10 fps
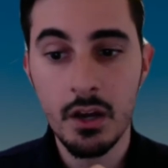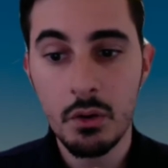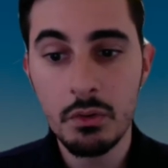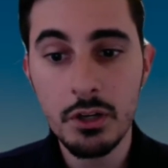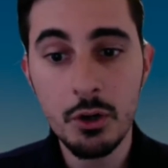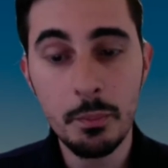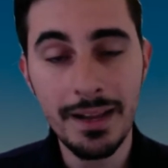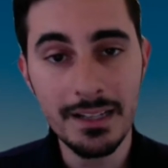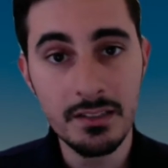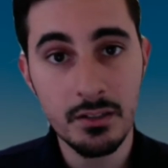When you go
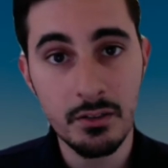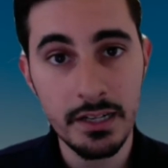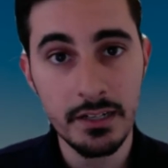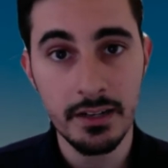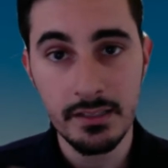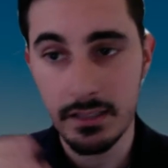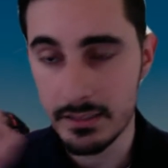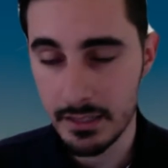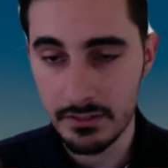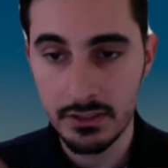back to grade your essays,
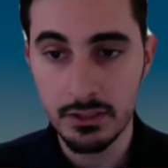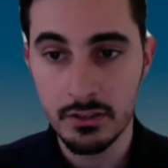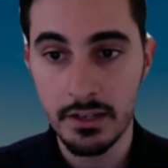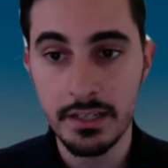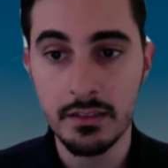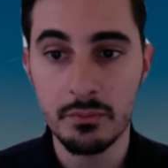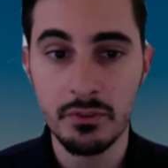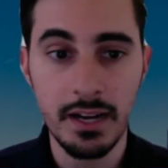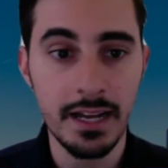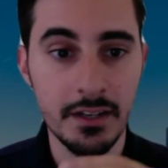obviously you're grading them
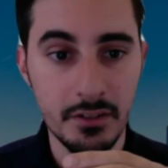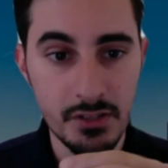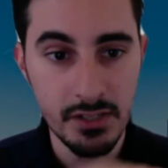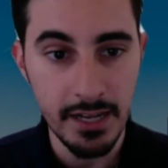for accuracy,